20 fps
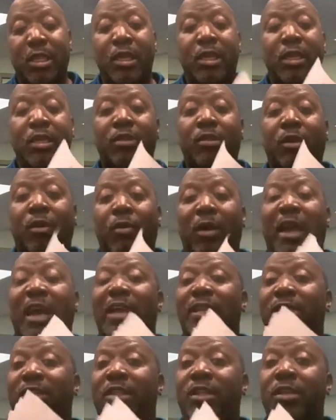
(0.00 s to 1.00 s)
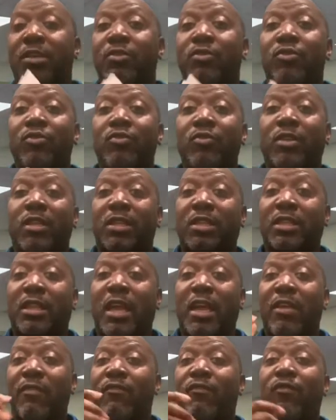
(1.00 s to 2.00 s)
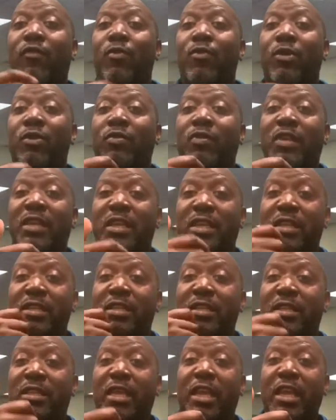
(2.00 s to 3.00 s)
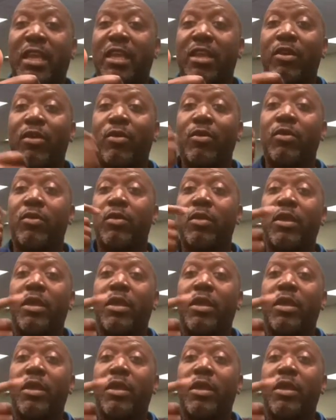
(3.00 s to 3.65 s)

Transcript: So I still use the same 4 things: scared,